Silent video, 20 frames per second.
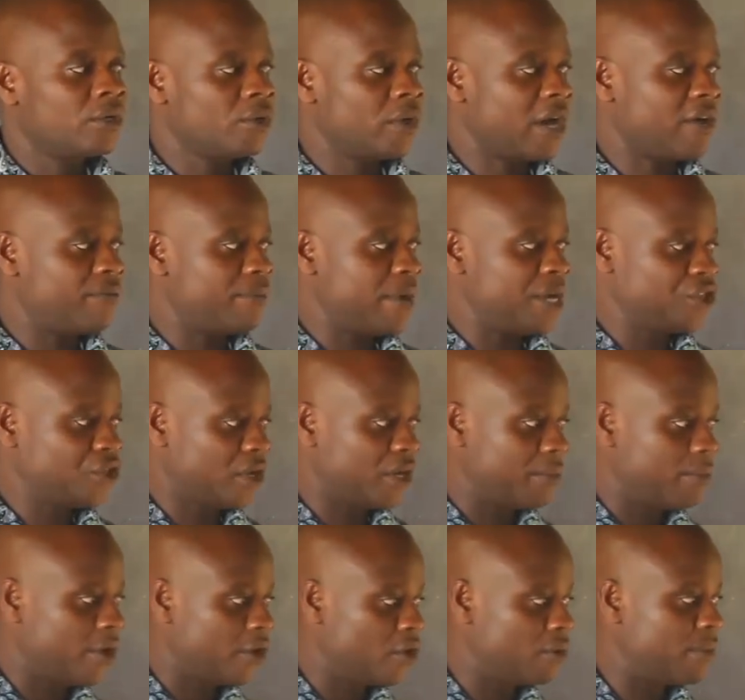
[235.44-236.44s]
You have
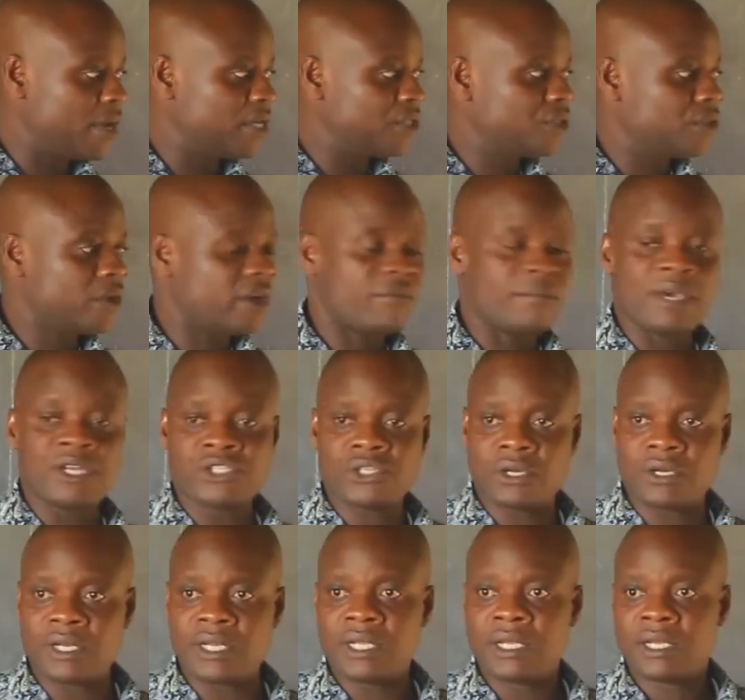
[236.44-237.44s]
mentioned monuments, you have
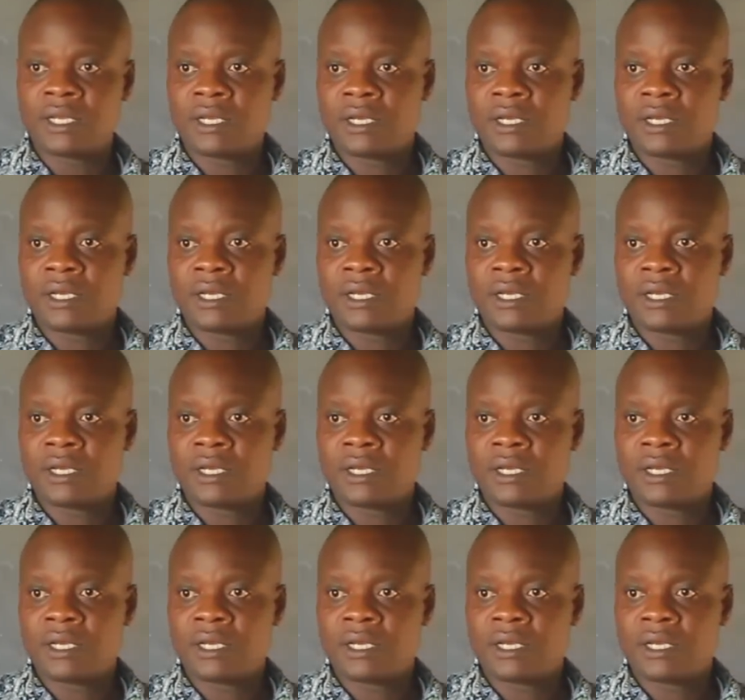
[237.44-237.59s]
mentioned